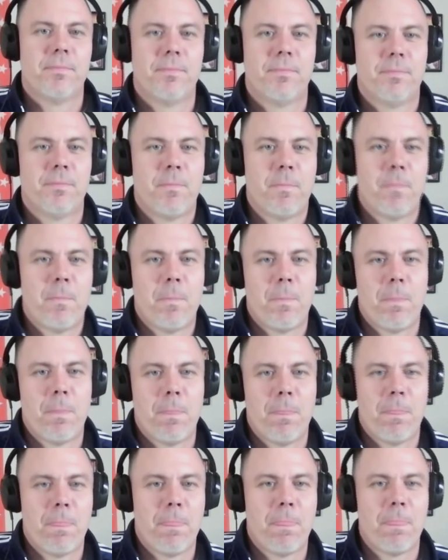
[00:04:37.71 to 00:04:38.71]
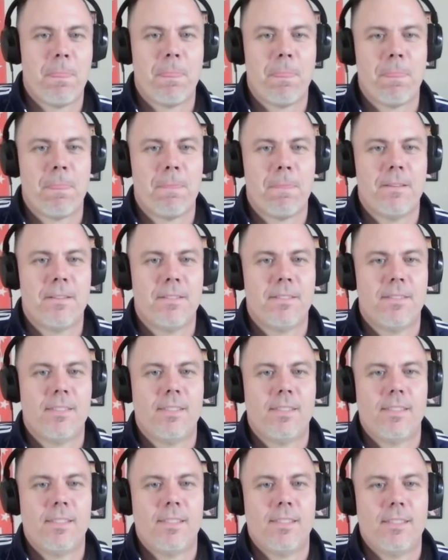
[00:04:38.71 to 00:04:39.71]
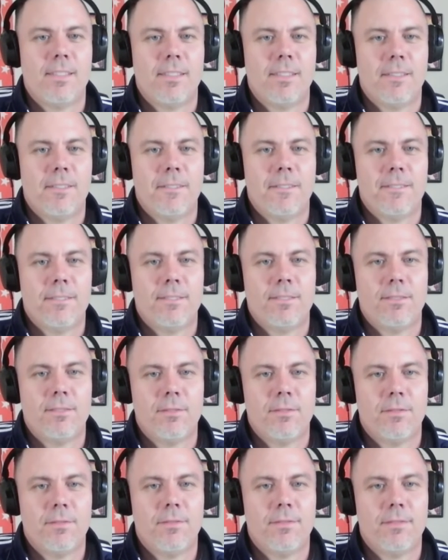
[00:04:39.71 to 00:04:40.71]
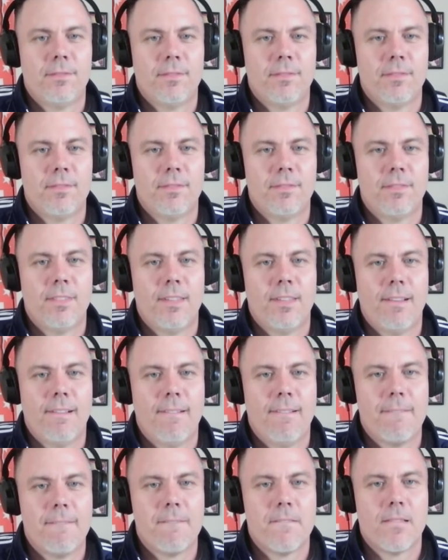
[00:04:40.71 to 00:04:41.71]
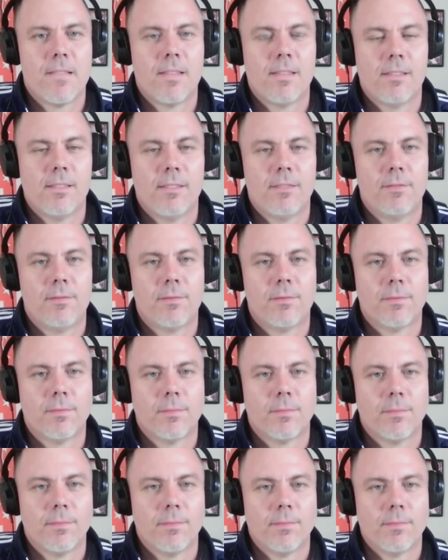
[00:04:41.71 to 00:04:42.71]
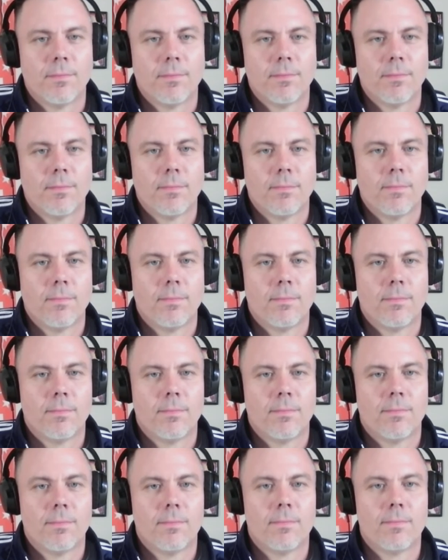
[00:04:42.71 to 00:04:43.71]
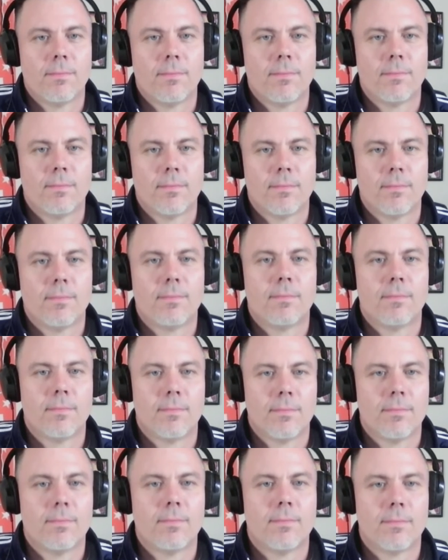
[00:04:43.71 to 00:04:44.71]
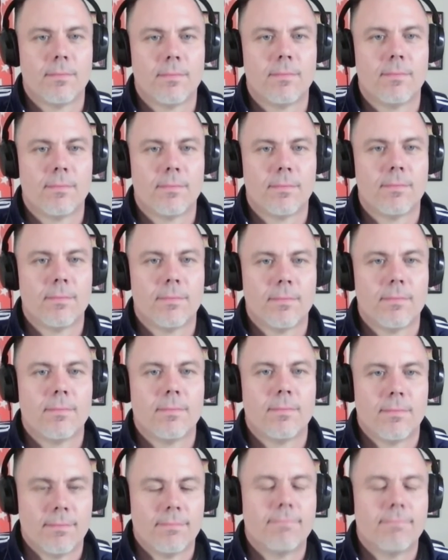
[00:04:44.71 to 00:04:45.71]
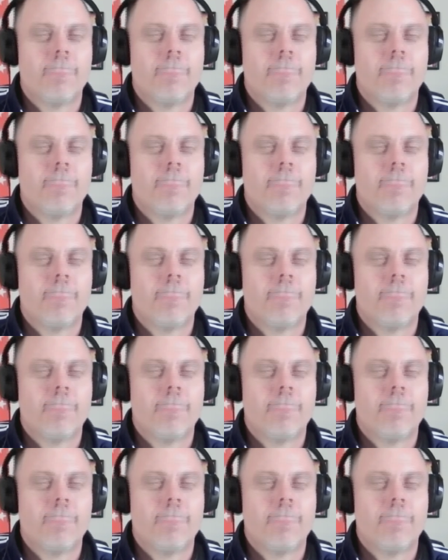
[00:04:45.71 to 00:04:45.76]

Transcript: (not speaking)